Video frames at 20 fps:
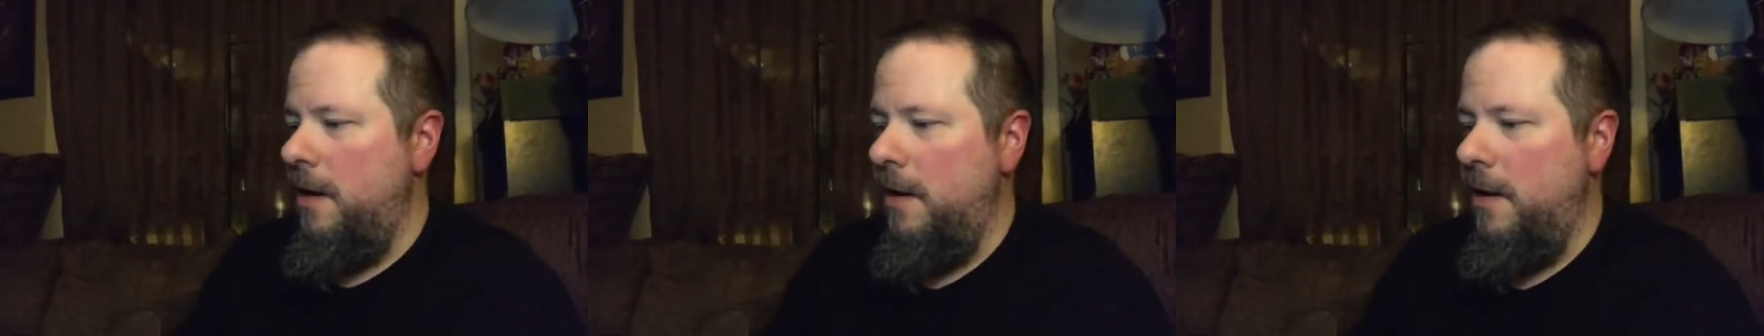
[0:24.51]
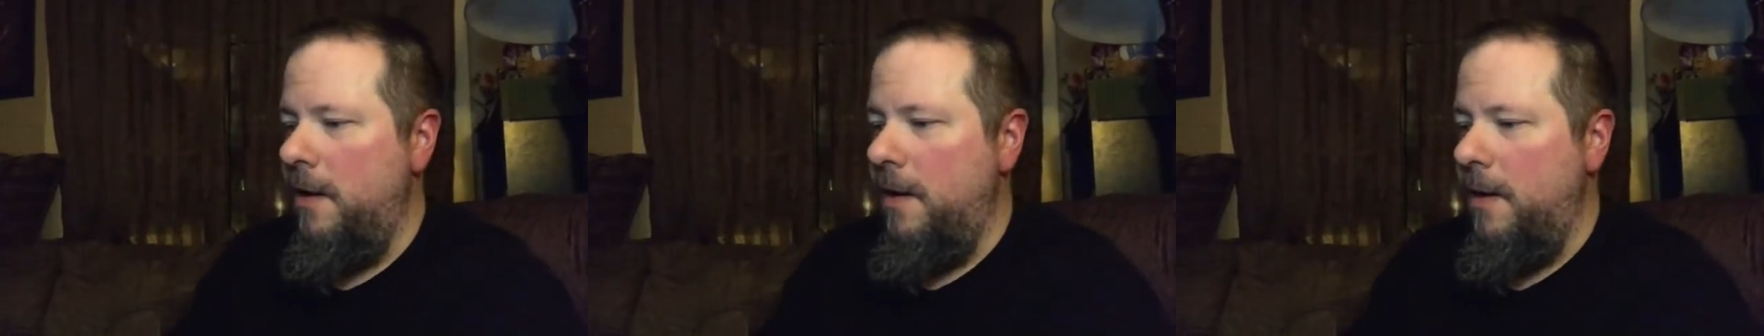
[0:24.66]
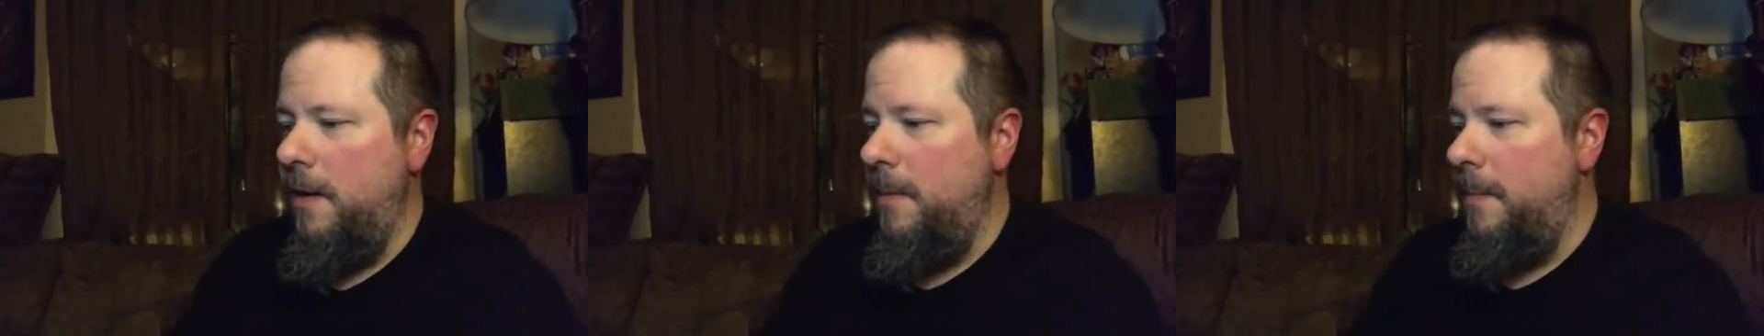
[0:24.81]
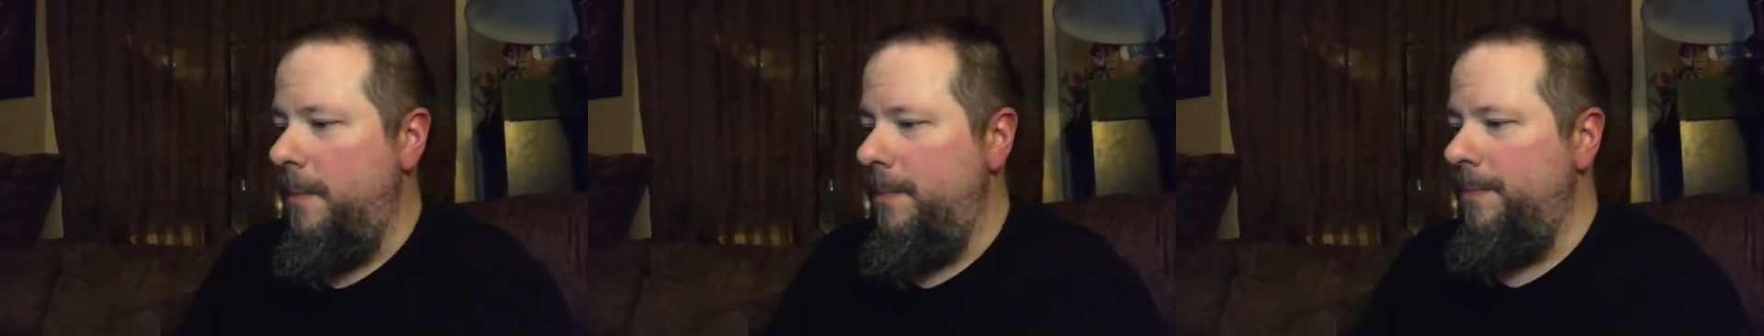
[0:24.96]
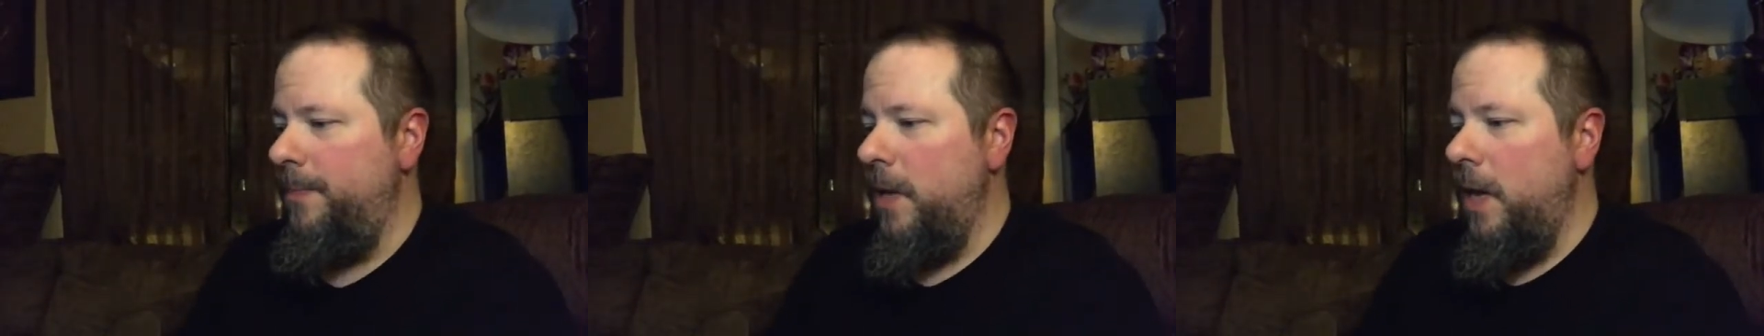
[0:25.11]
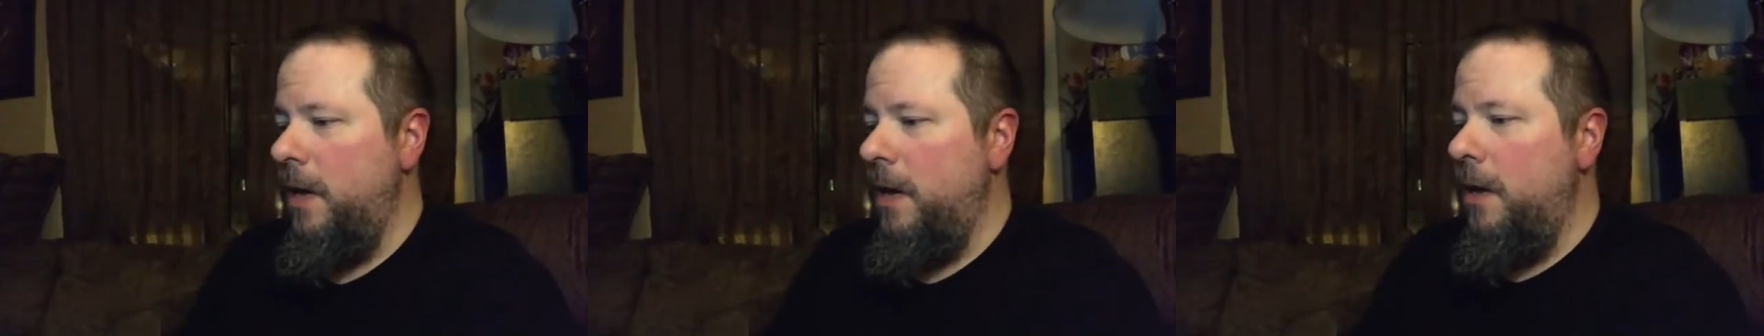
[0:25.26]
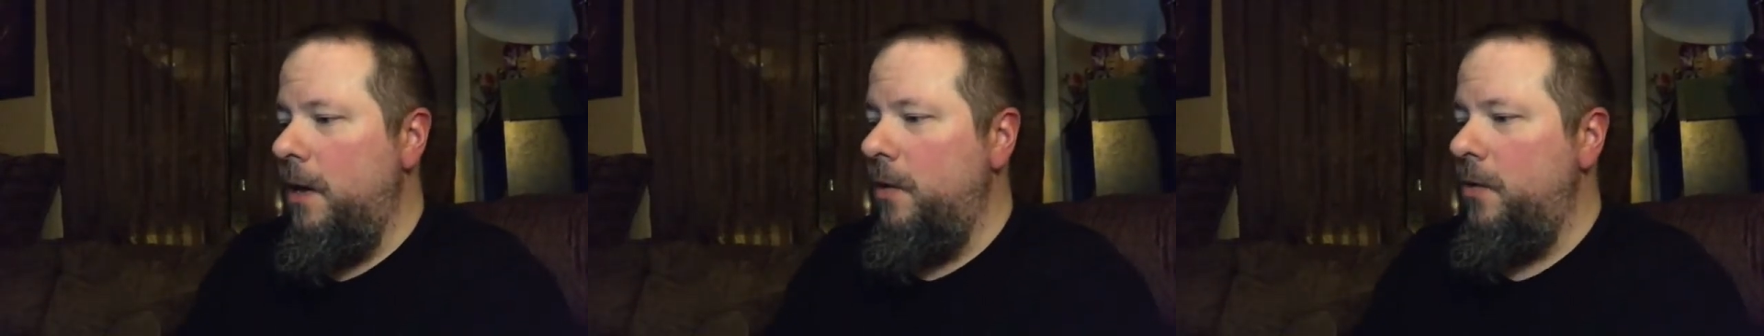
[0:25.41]
Um,
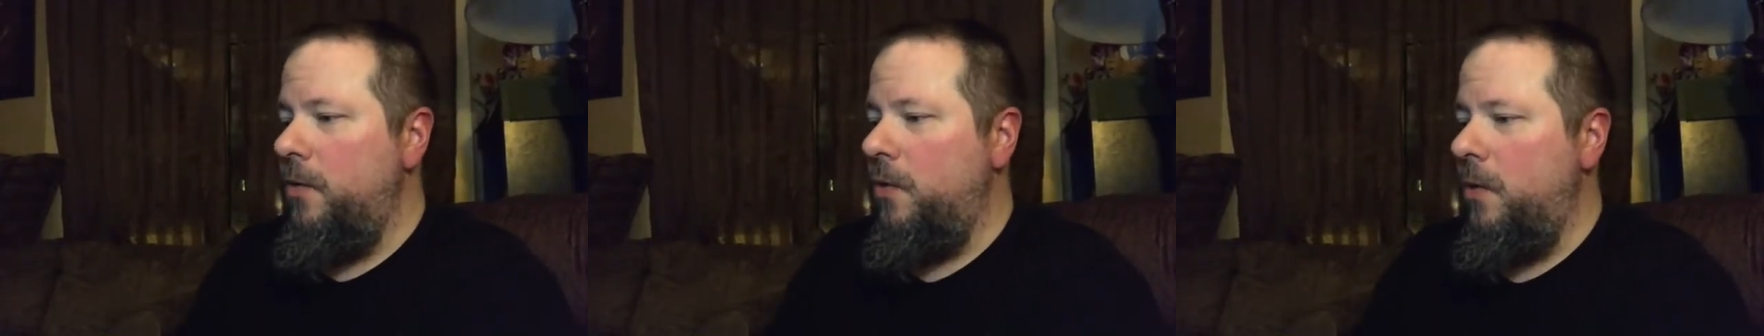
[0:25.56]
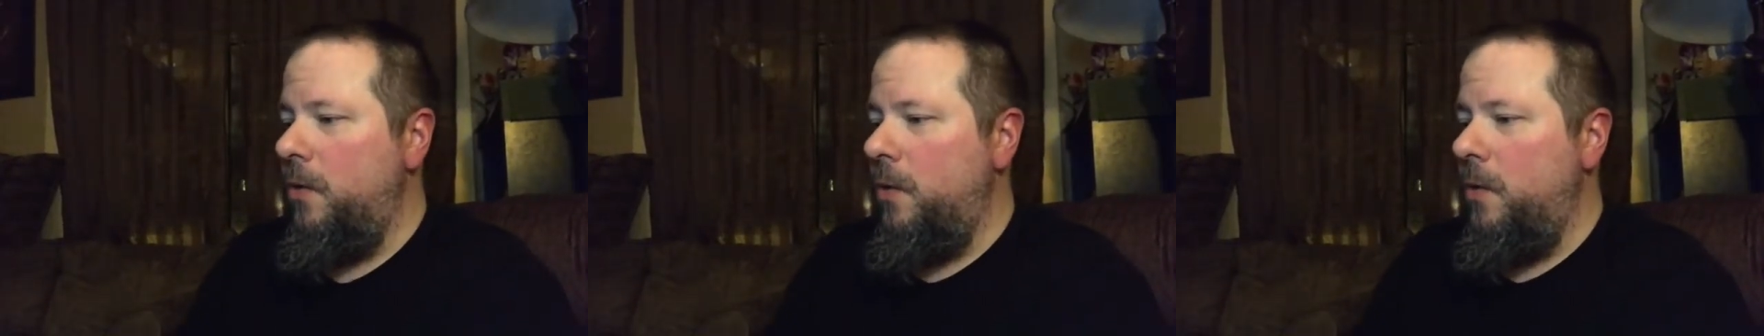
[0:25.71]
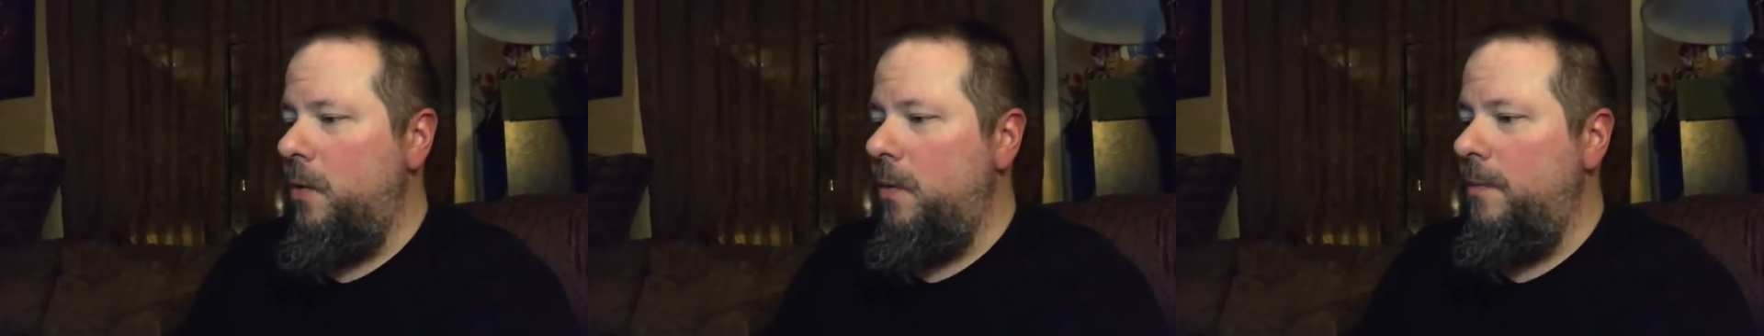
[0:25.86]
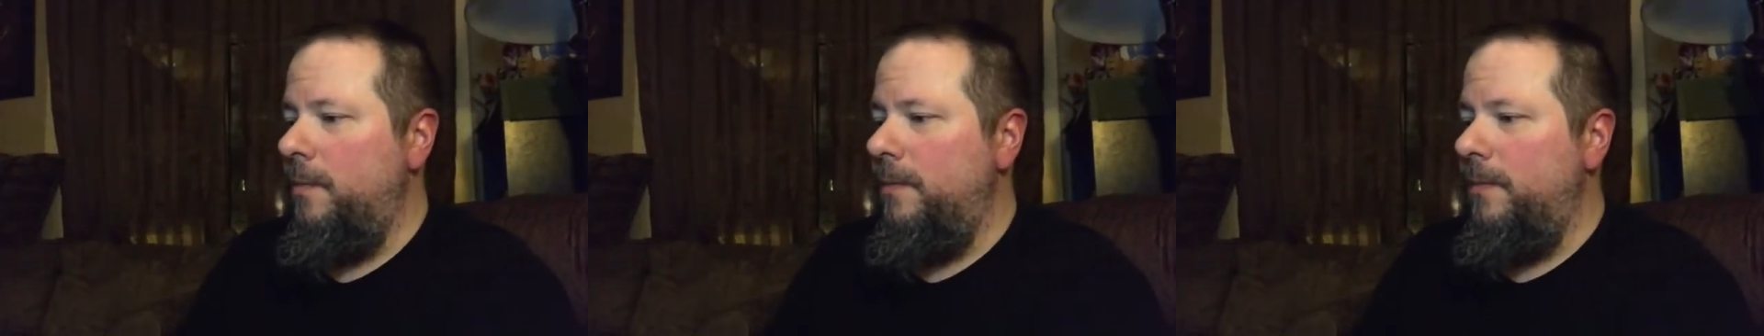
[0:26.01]
so